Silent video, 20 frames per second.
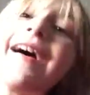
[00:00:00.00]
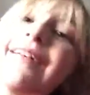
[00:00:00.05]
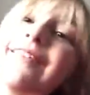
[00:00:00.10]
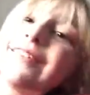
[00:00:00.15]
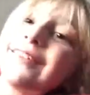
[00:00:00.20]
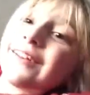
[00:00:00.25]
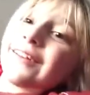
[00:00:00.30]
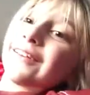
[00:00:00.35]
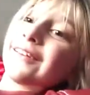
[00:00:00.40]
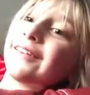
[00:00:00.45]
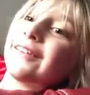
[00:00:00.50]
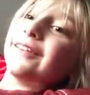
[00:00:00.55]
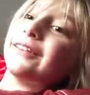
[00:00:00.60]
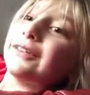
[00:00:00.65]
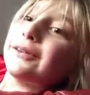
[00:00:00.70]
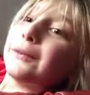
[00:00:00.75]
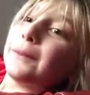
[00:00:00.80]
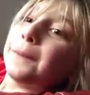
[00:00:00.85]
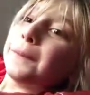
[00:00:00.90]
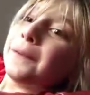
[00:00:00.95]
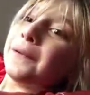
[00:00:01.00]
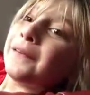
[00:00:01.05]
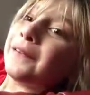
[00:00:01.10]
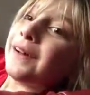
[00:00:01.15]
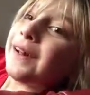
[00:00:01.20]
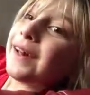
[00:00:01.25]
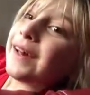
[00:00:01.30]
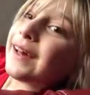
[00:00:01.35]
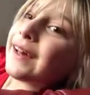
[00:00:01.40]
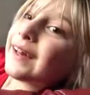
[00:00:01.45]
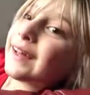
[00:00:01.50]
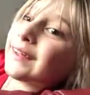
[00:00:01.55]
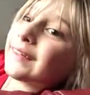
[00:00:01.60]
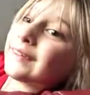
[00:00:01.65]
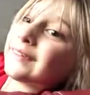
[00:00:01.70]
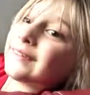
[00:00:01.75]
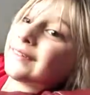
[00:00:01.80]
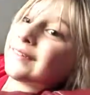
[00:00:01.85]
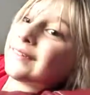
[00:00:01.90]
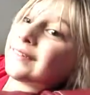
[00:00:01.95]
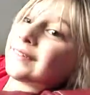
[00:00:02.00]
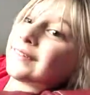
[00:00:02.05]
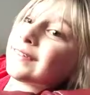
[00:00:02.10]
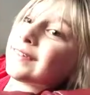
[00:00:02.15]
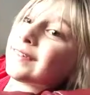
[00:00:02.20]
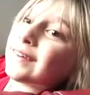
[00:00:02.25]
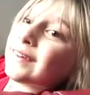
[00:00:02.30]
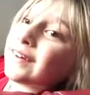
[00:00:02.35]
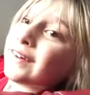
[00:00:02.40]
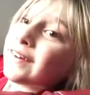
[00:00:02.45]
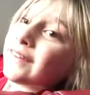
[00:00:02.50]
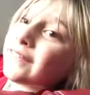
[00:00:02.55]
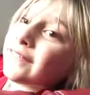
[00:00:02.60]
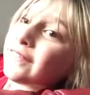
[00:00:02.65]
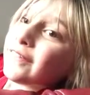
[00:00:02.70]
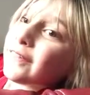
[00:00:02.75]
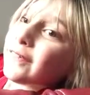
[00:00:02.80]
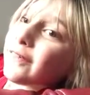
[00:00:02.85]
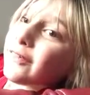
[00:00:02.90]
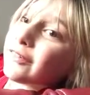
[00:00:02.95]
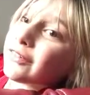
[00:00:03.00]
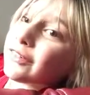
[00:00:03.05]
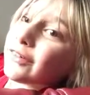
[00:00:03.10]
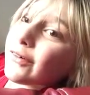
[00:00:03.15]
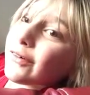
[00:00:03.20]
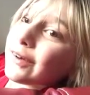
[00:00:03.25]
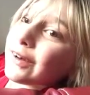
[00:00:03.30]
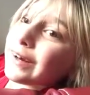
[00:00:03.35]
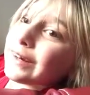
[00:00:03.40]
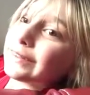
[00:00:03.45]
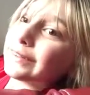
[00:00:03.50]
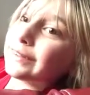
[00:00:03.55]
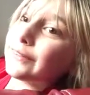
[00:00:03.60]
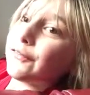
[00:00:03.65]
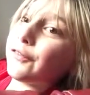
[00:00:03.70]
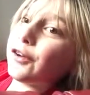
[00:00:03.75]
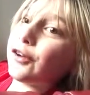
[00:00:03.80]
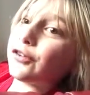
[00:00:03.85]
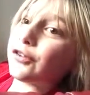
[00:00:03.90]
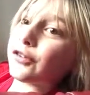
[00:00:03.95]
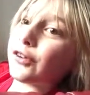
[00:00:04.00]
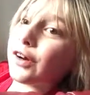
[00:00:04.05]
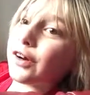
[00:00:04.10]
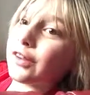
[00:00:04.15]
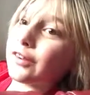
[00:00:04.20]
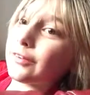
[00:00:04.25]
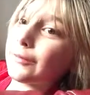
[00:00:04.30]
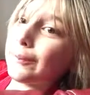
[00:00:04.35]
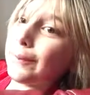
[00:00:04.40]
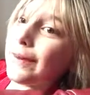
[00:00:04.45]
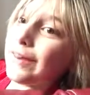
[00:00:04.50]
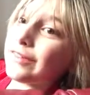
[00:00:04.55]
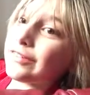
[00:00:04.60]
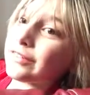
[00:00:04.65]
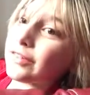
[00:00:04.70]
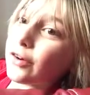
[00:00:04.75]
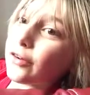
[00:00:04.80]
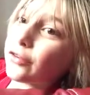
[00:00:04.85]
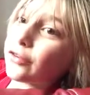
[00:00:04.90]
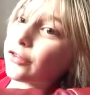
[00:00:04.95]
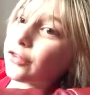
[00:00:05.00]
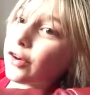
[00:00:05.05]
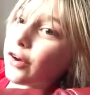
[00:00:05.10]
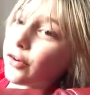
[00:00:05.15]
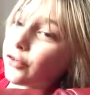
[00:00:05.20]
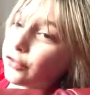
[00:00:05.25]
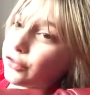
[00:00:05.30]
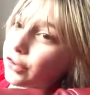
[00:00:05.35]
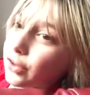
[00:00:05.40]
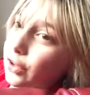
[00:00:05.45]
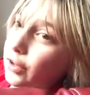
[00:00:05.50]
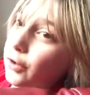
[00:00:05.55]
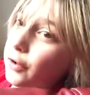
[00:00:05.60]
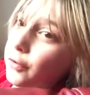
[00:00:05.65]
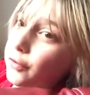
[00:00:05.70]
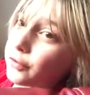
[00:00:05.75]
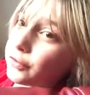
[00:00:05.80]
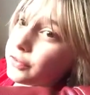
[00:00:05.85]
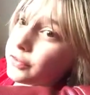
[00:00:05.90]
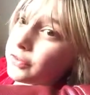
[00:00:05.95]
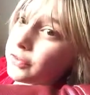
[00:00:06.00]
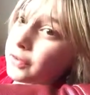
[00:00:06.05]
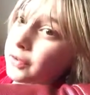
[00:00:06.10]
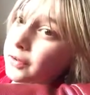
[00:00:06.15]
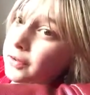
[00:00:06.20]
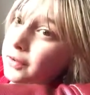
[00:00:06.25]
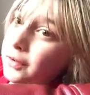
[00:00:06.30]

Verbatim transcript: out their little plans for what was going on in the future, like Space Ghost Coast to Coast,